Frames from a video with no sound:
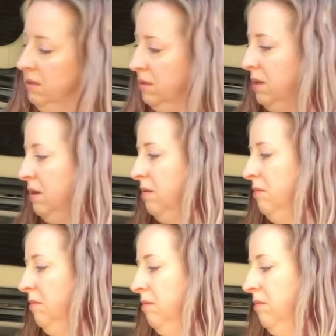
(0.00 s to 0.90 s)
So,
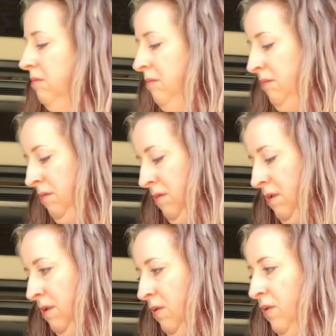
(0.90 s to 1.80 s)

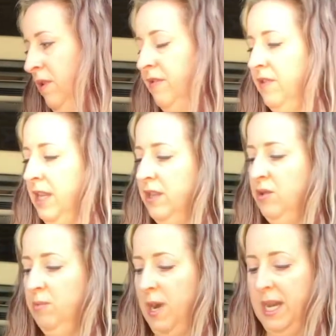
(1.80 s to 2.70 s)
or if like
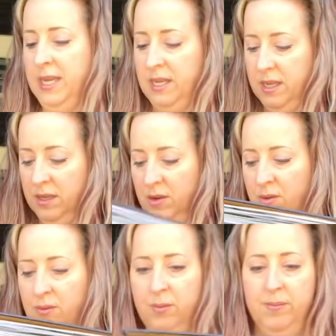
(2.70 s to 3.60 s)
you buy it and
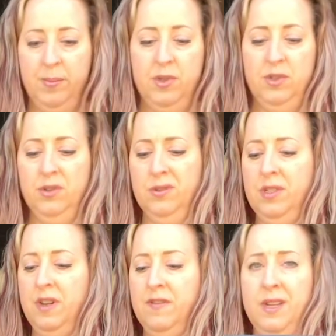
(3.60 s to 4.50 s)
you put your
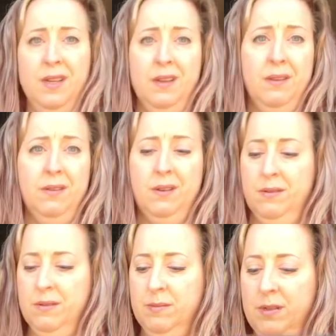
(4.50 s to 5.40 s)
stuff in it, I don't know.